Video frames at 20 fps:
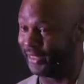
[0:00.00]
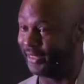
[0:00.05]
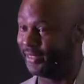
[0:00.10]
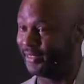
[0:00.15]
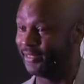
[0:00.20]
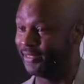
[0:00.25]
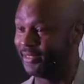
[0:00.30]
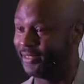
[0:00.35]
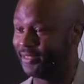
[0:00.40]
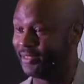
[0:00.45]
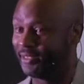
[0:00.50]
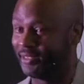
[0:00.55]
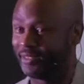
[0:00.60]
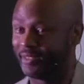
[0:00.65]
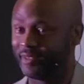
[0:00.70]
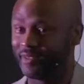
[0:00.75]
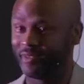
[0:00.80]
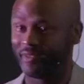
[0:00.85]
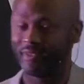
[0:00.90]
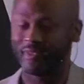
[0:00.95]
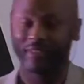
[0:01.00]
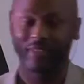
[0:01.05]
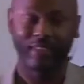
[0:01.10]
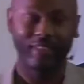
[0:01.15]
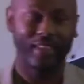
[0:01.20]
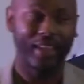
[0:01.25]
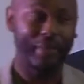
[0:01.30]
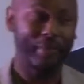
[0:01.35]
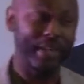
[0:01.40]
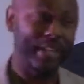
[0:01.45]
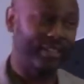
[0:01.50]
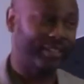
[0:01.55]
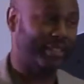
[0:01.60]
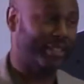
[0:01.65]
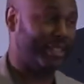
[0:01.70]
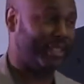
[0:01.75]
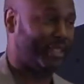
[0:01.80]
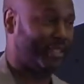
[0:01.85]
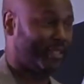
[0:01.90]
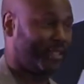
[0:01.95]
it. I missed
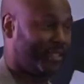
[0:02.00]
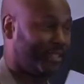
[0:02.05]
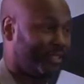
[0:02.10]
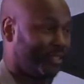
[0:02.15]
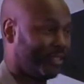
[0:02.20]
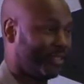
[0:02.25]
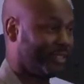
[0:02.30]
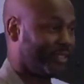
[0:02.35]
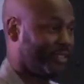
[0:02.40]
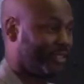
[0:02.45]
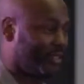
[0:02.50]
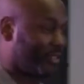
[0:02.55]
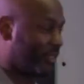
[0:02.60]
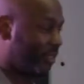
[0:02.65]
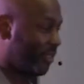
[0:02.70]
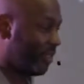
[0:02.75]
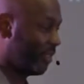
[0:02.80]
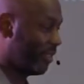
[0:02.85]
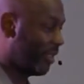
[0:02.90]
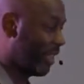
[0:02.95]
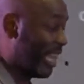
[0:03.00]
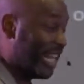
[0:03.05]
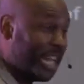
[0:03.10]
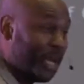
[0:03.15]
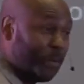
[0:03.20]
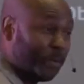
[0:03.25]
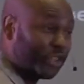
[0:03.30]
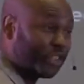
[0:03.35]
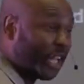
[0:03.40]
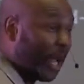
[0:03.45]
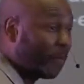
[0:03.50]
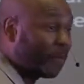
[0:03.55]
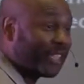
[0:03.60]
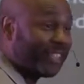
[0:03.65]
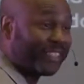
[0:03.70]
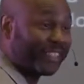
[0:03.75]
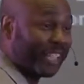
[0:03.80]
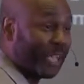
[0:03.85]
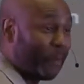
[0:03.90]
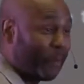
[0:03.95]
it. And it was something
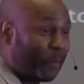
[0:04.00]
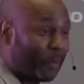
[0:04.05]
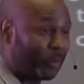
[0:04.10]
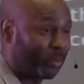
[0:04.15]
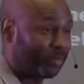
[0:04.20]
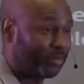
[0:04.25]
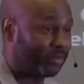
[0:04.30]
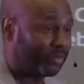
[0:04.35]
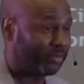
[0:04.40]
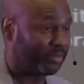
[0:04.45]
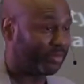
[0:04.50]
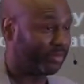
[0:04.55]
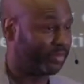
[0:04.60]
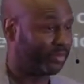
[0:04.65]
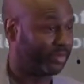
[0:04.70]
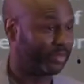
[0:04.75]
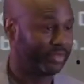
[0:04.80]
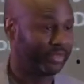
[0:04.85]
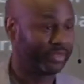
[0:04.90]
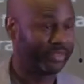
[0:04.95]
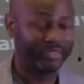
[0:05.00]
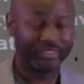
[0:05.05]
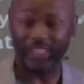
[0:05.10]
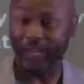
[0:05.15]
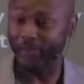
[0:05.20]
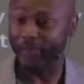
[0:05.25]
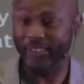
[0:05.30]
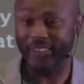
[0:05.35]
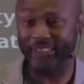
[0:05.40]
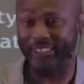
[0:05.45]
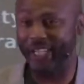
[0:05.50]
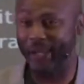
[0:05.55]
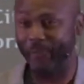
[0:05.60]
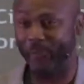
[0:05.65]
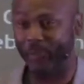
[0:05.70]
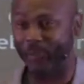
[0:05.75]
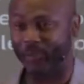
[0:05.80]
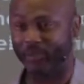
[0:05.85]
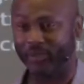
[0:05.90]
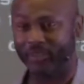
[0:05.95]
simple. Something
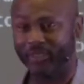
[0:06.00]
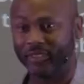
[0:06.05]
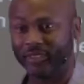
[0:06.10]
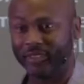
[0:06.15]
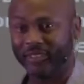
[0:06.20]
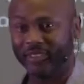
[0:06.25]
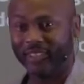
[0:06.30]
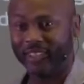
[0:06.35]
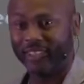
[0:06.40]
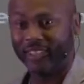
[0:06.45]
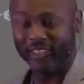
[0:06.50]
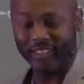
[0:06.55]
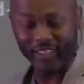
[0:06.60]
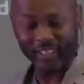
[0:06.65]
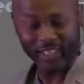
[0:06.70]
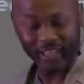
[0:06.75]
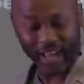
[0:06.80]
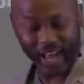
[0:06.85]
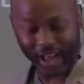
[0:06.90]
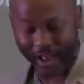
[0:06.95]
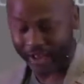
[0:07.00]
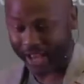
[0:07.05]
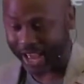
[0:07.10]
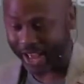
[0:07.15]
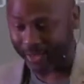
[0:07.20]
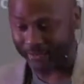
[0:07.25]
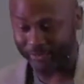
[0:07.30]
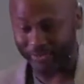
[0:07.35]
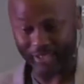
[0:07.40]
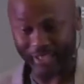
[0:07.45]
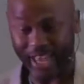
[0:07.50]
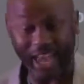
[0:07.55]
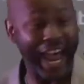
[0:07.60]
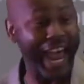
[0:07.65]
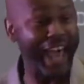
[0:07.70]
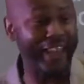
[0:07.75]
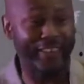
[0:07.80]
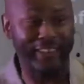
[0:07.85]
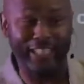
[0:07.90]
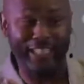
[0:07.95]
simple. I, I,
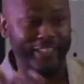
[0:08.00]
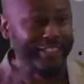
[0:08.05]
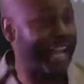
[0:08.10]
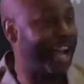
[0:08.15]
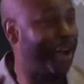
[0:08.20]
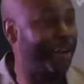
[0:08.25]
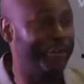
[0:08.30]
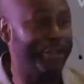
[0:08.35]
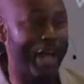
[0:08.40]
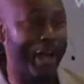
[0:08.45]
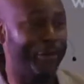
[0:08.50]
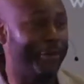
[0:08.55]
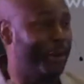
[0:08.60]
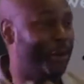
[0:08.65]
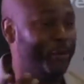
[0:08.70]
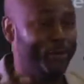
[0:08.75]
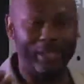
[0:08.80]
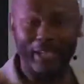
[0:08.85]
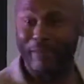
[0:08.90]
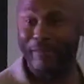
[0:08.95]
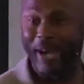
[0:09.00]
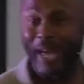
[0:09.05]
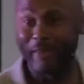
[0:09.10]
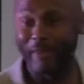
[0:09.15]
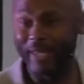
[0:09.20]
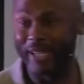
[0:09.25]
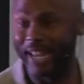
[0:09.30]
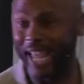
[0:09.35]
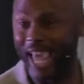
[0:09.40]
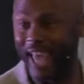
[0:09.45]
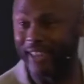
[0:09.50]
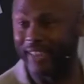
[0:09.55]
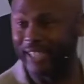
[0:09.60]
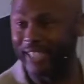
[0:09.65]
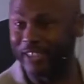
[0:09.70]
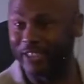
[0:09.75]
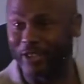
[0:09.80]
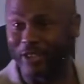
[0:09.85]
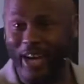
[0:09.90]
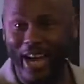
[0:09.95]
athletes, y'all, y'all know anybody been an
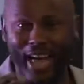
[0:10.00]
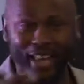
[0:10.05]
athlete, you're an